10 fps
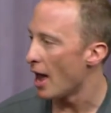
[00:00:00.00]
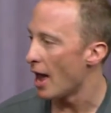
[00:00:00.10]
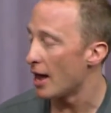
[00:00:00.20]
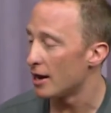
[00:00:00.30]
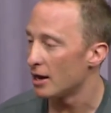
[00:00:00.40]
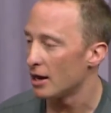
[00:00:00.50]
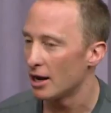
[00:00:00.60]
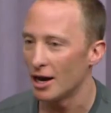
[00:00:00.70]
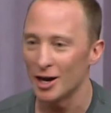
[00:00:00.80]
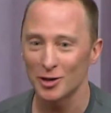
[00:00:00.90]
And
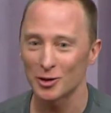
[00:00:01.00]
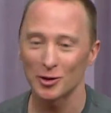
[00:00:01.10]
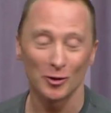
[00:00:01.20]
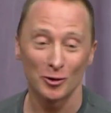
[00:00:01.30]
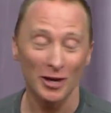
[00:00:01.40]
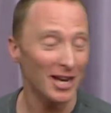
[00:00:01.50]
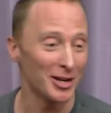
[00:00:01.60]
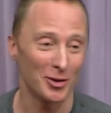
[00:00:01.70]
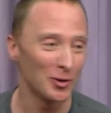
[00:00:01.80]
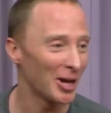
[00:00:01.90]
it's
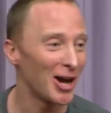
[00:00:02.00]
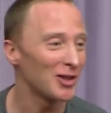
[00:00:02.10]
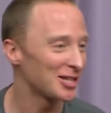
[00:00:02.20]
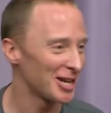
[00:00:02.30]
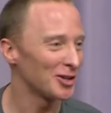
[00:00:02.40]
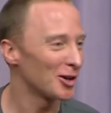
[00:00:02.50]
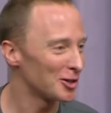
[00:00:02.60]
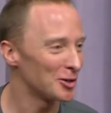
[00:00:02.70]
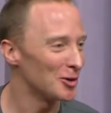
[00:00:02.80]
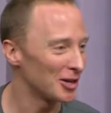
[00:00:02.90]
really cool how this
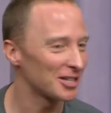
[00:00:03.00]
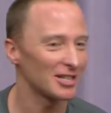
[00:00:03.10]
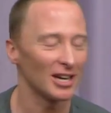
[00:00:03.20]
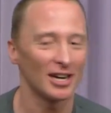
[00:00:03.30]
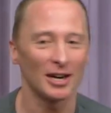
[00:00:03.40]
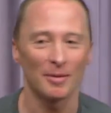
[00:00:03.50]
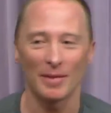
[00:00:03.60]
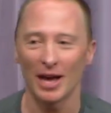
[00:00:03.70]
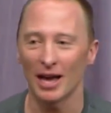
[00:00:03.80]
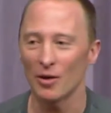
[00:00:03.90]
technology works.
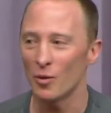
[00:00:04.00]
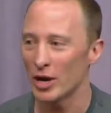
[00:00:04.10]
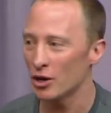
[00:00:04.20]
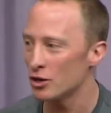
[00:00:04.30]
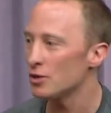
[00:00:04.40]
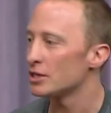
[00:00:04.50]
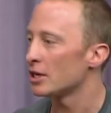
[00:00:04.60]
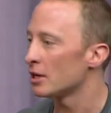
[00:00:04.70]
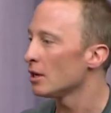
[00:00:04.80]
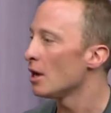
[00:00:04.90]
We are
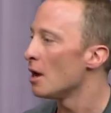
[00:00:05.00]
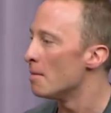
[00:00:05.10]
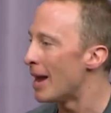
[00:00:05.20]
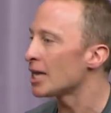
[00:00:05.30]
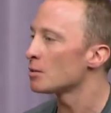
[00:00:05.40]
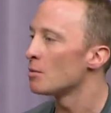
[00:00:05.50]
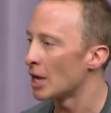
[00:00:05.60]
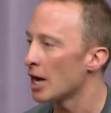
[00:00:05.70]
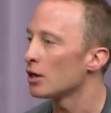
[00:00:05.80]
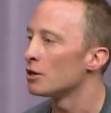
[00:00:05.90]
using maximum
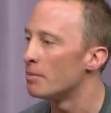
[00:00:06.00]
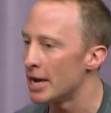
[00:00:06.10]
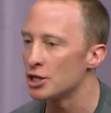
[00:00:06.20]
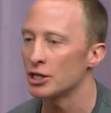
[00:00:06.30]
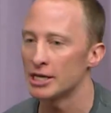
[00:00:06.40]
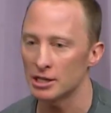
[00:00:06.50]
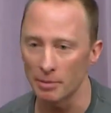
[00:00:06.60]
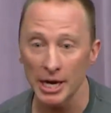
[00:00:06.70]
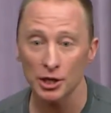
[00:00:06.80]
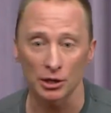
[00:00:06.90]
likelihood Bayesian
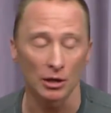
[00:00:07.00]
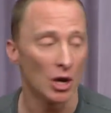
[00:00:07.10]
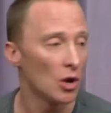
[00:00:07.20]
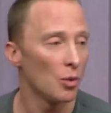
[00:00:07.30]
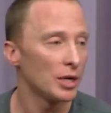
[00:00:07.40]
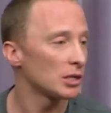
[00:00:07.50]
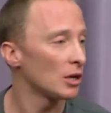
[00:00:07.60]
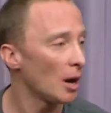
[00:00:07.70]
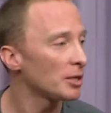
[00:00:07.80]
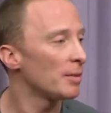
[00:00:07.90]
estimation, which is an
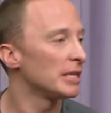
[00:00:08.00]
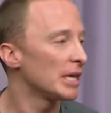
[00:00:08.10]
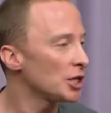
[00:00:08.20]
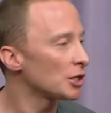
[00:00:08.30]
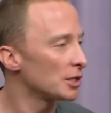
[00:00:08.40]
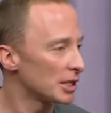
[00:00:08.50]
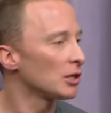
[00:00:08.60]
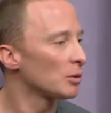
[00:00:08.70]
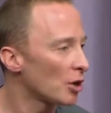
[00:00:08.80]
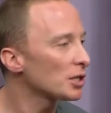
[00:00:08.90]
optimization
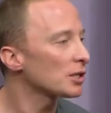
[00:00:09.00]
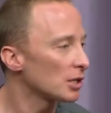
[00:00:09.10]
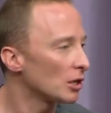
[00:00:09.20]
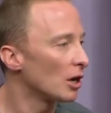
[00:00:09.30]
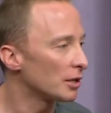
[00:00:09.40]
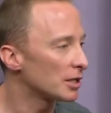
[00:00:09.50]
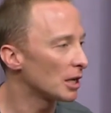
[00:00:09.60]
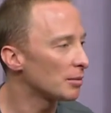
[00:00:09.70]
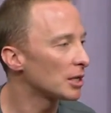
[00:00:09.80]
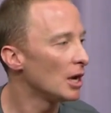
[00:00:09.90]
signal processing
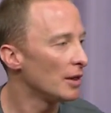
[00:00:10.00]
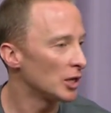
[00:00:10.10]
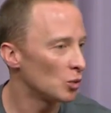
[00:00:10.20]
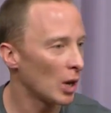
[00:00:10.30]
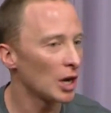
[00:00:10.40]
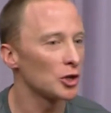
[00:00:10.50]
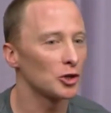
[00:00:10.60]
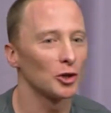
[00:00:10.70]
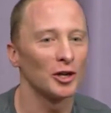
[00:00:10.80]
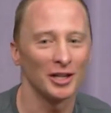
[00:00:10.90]
concept that's well
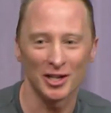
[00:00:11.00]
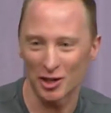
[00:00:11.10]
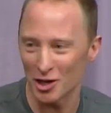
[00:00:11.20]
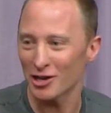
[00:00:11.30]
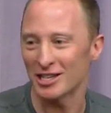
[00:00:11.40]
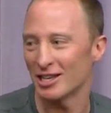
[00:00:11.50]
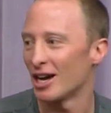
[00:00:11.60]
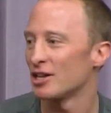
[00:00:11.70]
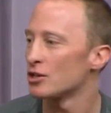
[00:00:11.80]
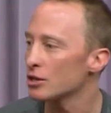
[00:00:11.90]
understood in the engineering
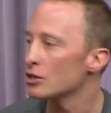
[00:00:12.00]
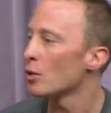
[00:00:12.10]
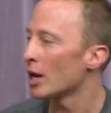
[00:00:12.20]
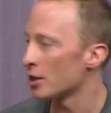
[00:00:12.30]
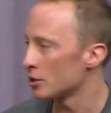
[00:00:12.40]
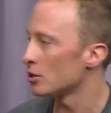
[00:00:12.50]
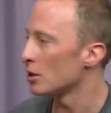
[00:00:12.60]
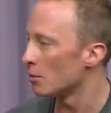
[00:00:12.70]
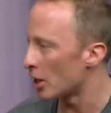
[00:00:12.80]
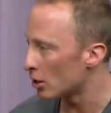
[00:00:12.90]
side. It's not so well understood
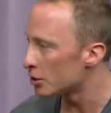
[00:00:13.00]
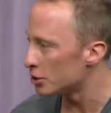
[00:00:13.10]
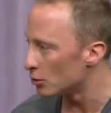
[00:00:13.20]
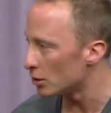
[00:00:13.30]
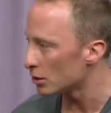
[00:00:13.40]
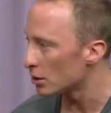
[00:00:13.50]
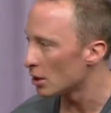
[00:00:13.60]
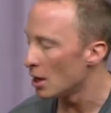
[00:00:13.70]
in the biology world.